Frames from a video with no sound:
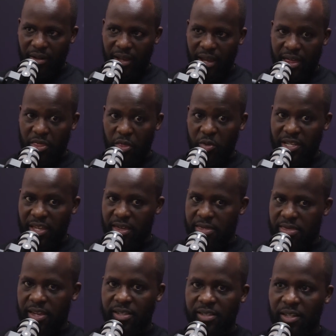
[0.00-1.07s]
And those are the
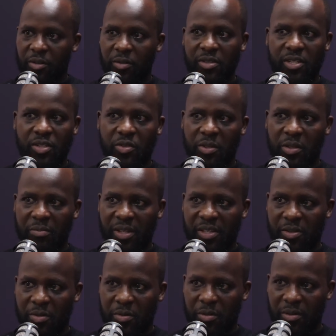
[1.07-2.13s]
things they don't teach you in med
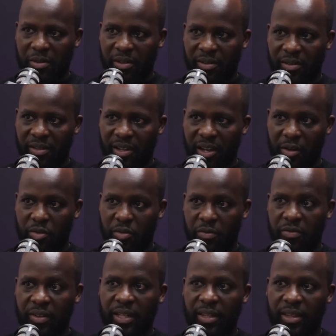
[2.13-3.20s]
school, how to
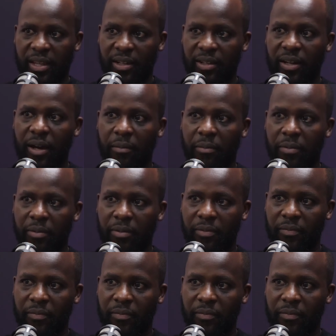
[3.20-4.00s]
fill in that gap.